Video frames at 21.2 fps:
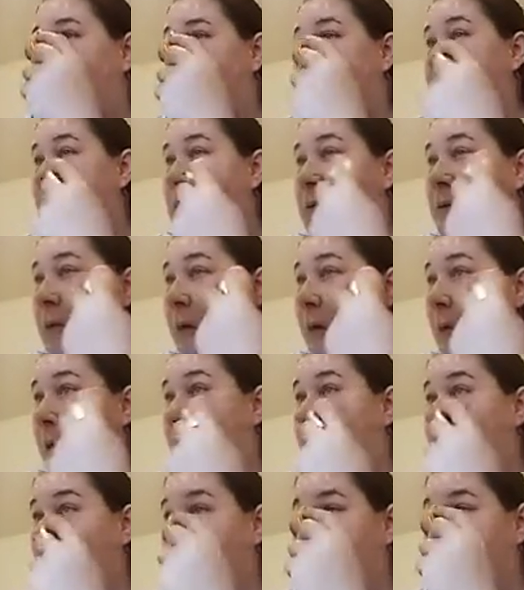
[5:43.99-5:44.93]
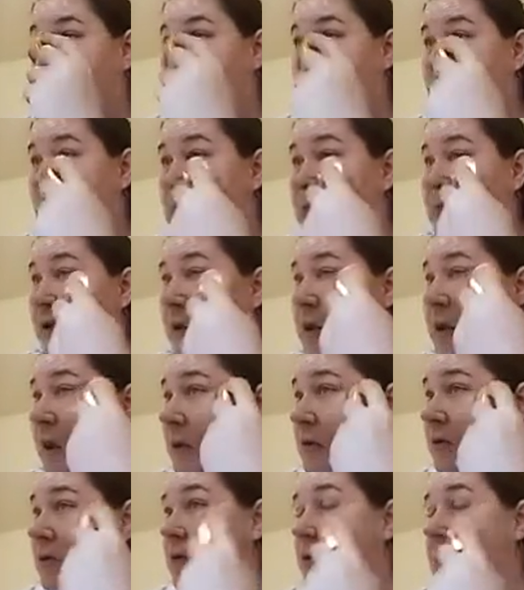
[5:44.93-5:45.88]
This is how I do my
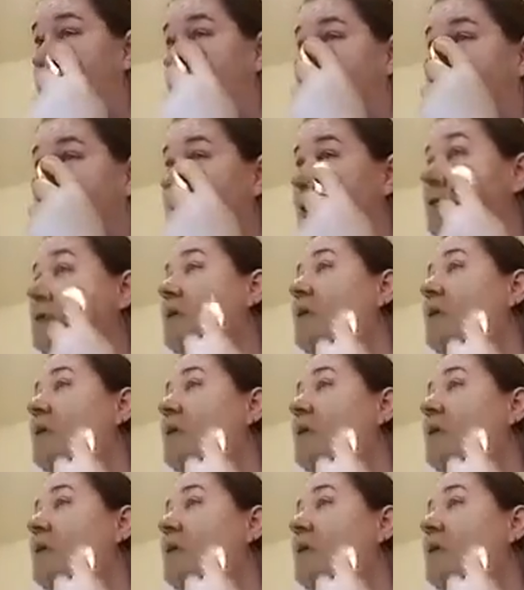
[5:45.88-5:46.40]
foundation all the